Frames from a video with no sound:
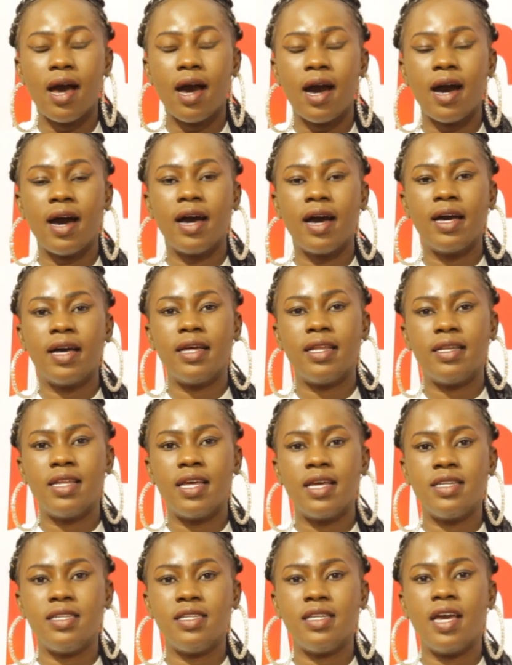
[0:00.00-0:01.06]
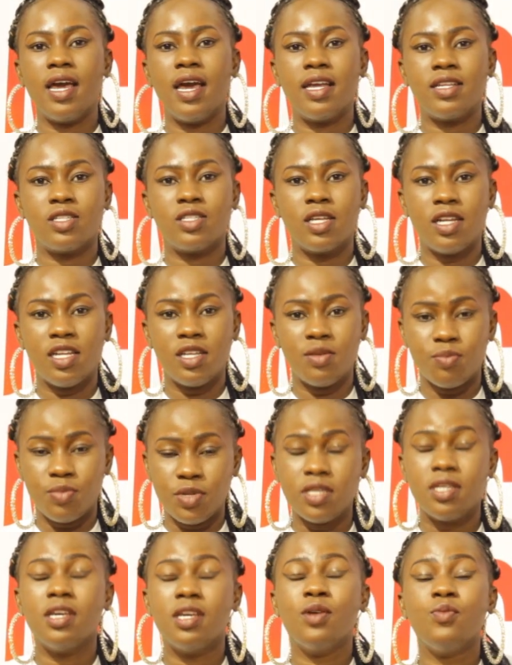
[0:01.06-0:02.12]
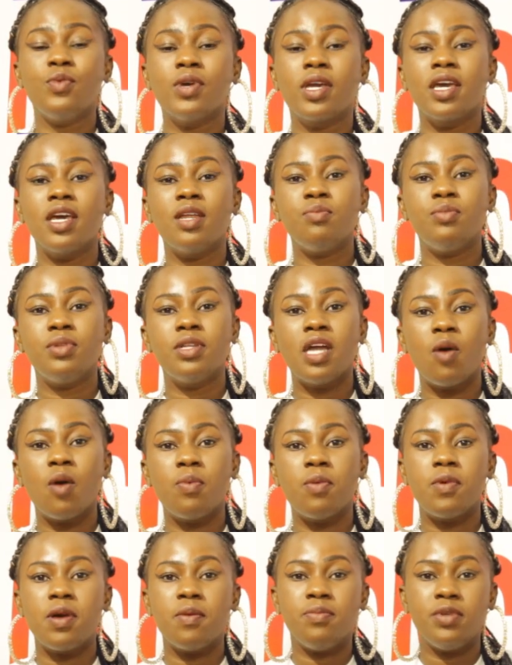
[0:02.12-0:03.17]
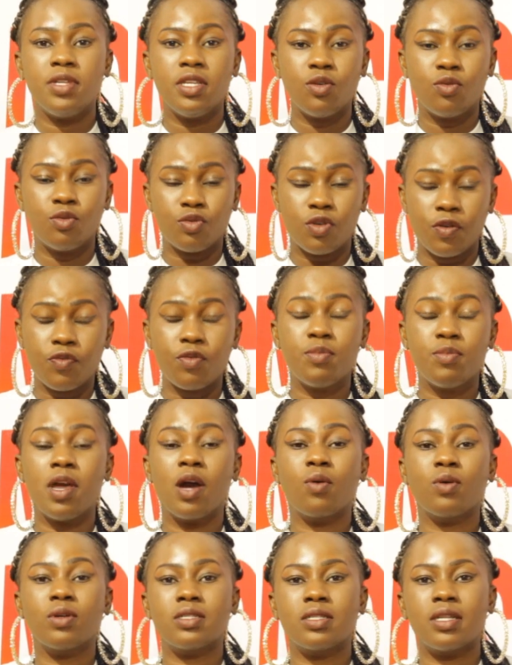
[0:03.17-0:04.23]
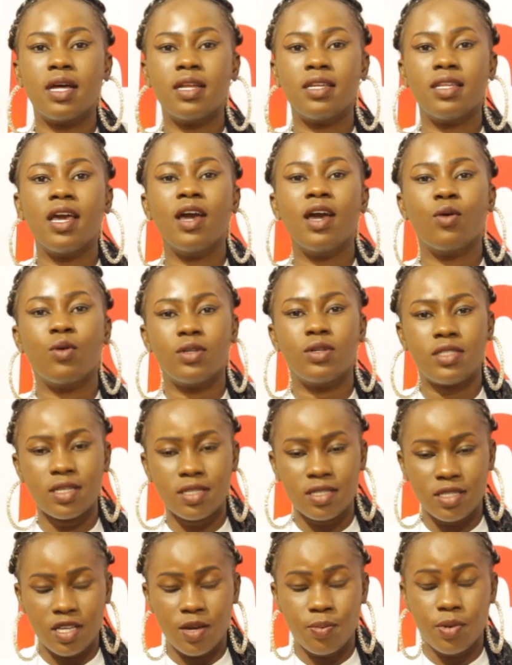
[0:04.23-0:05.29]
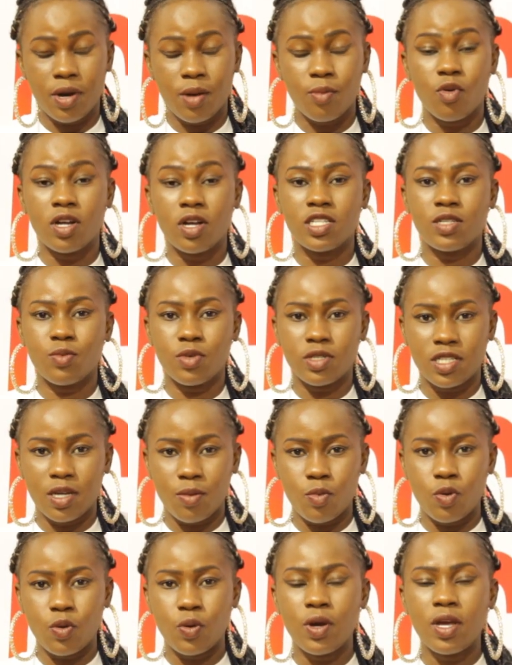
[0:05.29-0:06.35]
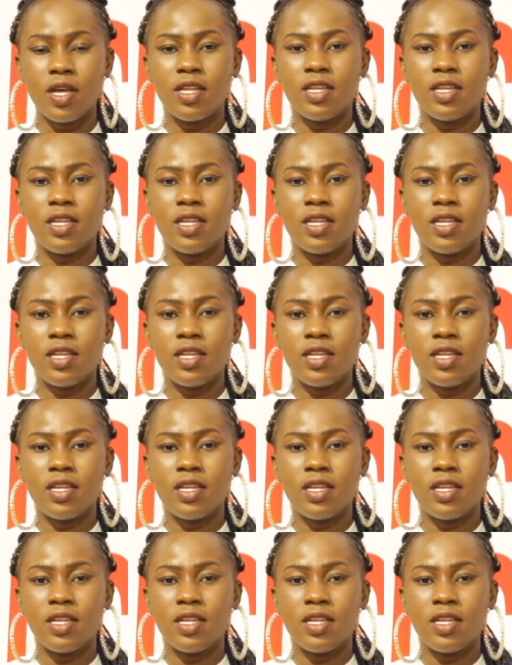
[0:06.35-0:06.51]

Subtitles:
Nanny, chilling be, we can be now, baby, new doffo be a quarter and the echo just here, pap, watch more time more.